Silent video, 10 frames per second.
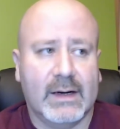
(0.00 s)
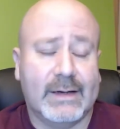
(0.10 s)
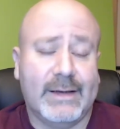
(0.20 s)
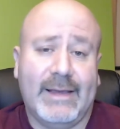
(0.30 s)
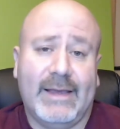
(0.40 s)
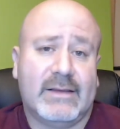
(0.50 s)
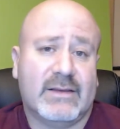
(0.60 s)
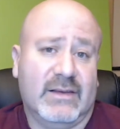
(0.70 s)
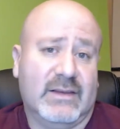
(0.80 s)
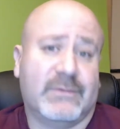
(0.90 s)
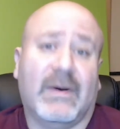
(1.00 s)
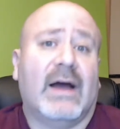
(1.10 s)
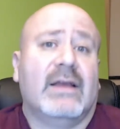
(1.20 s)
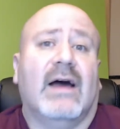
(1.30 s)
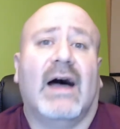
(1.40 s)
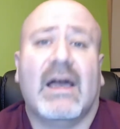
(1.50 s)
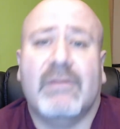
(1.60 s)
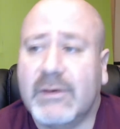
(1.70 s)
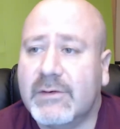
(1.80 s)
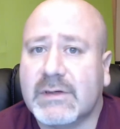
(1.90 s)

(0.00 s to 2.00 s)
It's fine. I haven't used